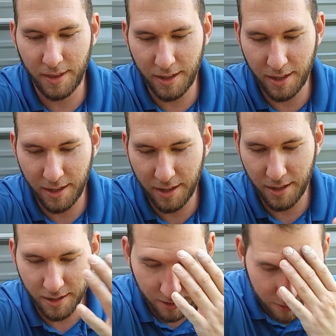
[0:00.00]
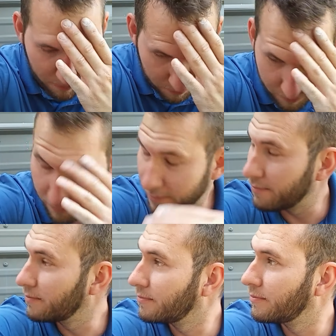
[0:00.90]

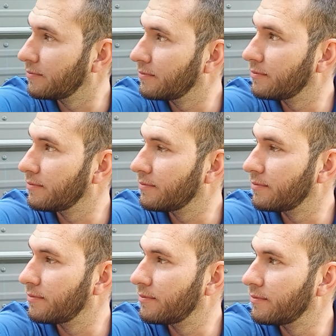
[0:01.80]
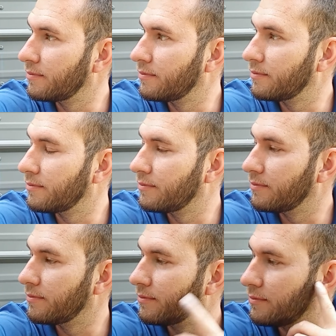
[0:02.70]

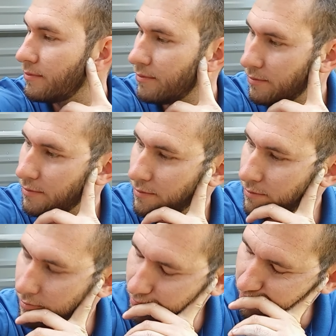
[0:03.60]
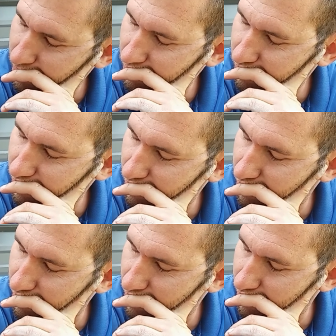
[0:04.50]

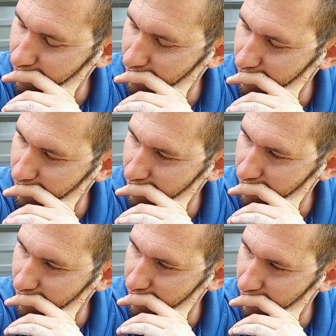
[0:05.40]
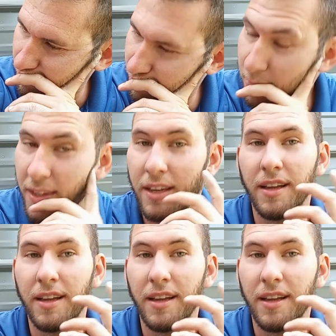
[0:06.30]
(no one is talking)